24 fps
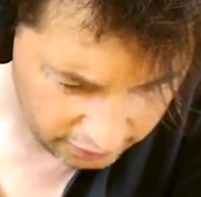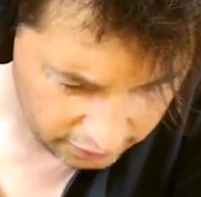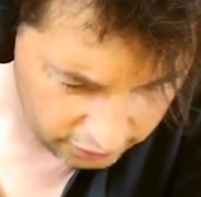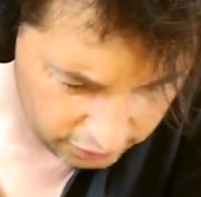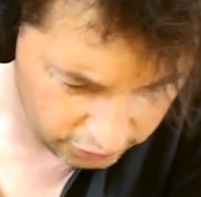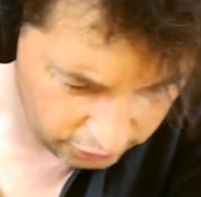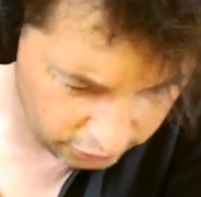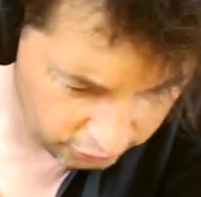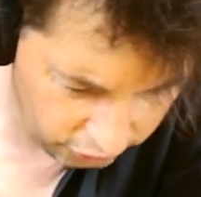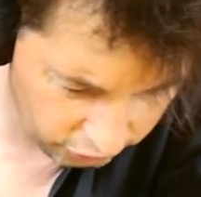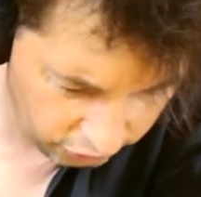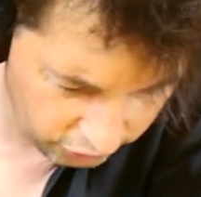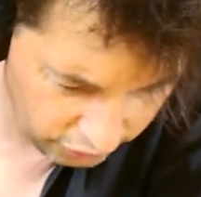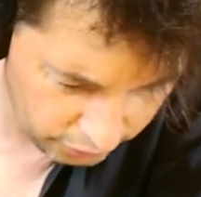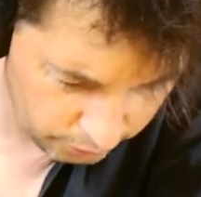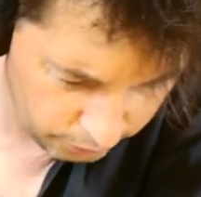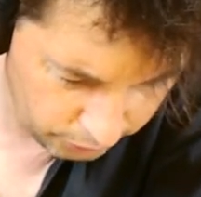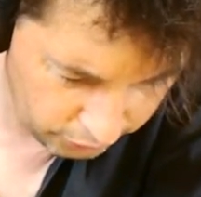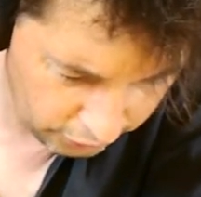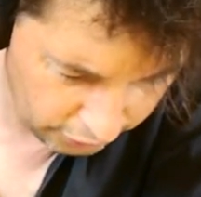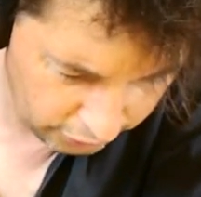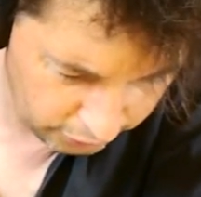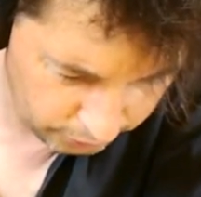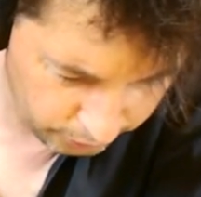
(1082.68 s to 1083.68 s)
can see
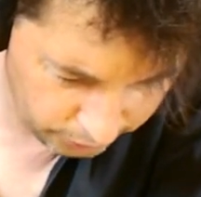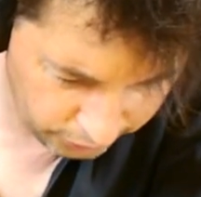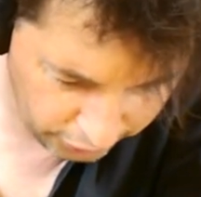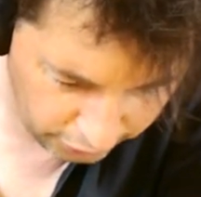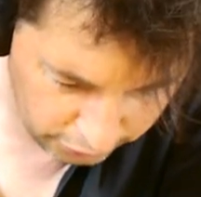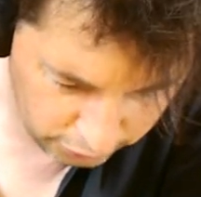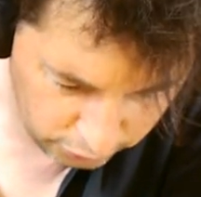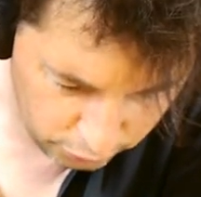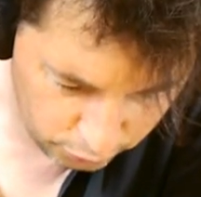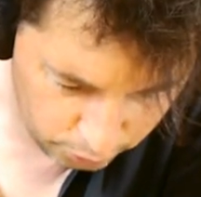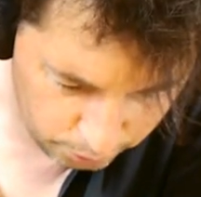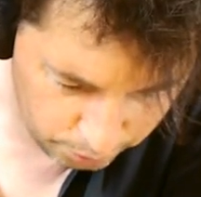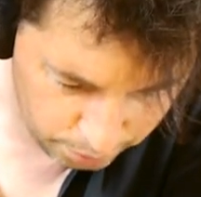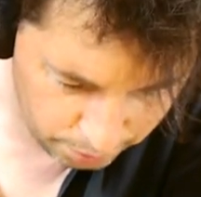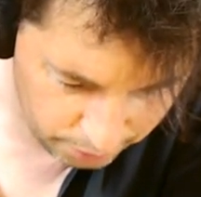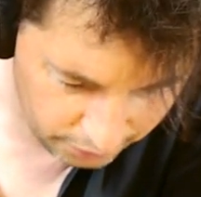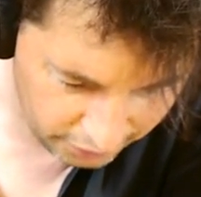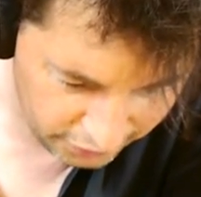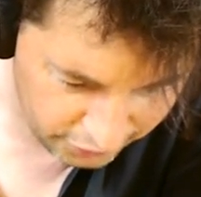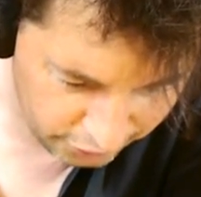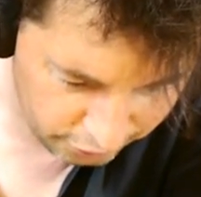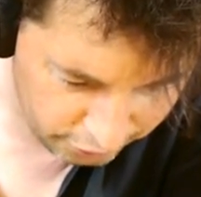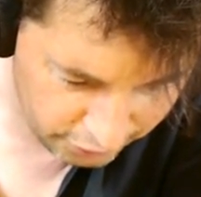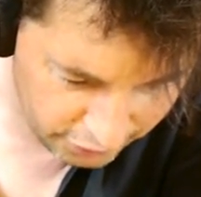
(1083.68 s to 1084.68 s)
with the loop
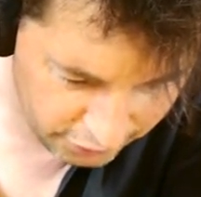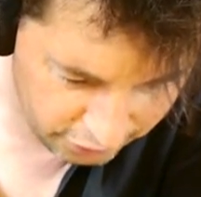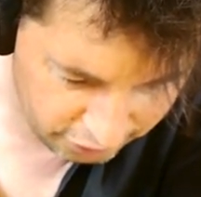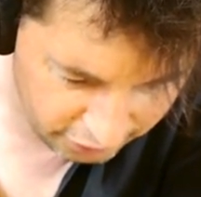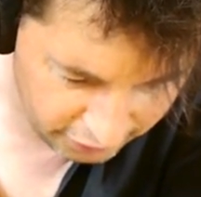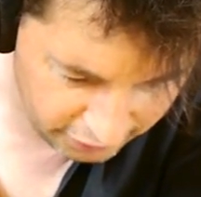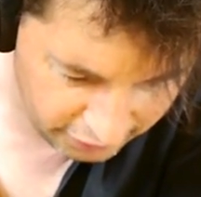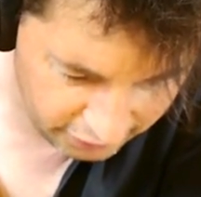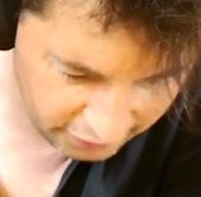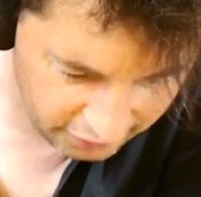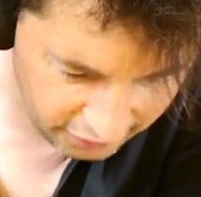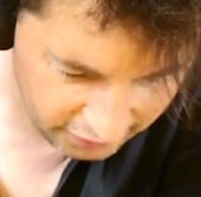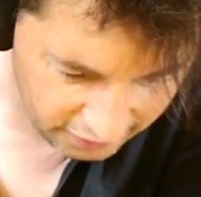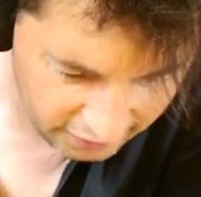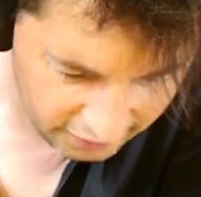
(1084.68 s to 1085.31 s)
and the re-trigger,